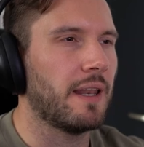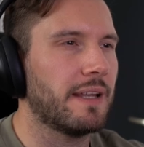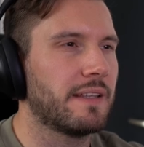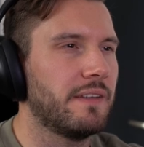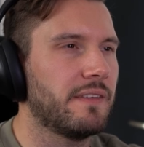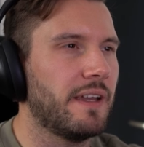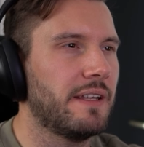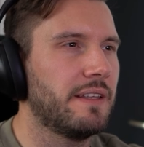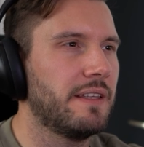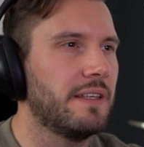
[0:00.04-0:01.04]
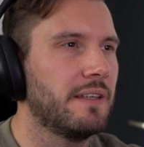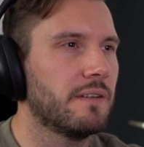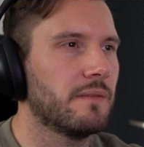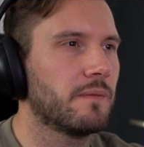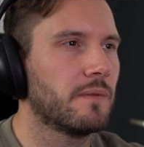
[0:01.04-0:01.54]
like this idea here,
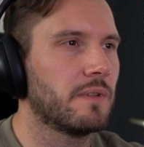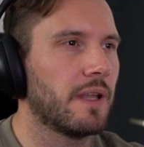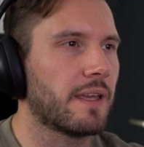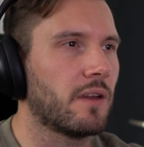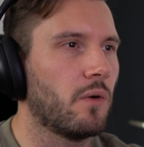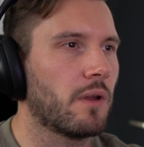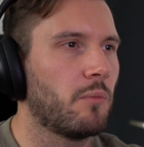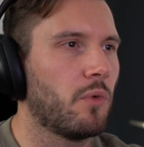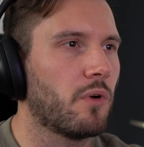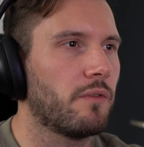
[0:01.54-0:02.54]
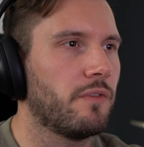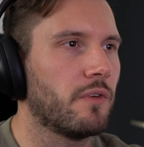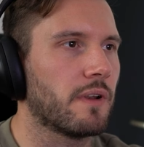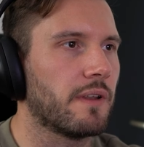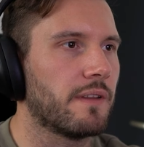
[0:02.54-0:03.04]
like going more
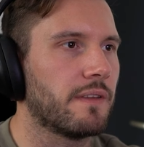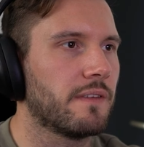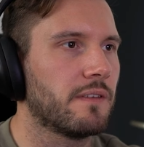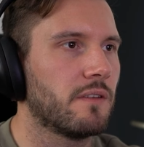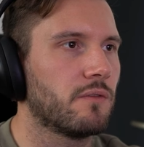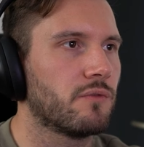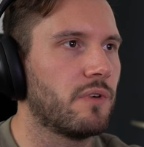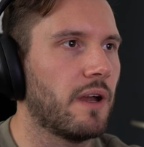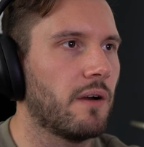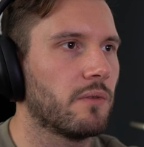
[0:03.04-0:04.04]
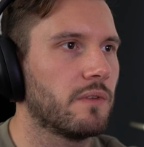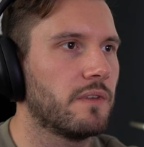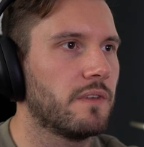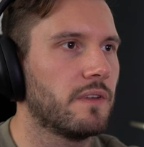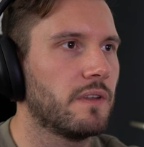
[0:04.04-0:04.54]
for this
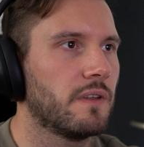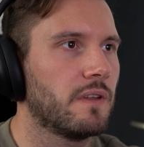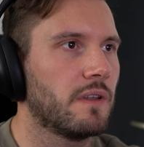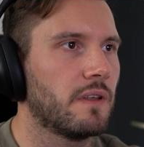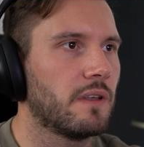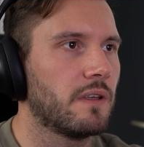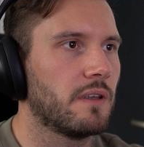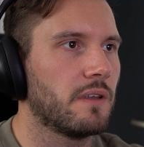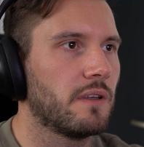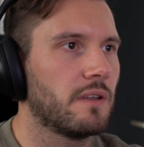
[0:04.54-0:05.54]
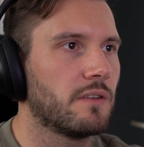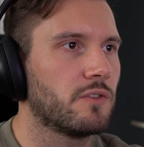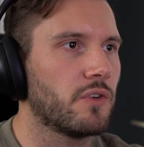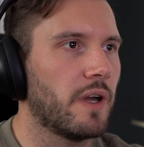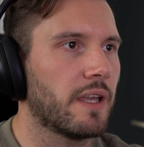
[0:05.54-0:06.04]
round
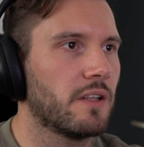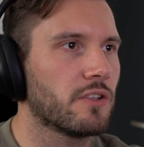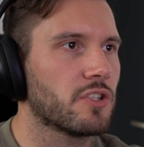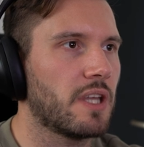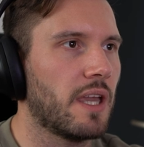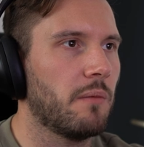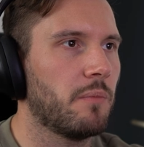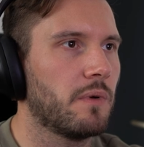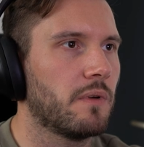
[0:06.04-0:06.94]
triangle shape.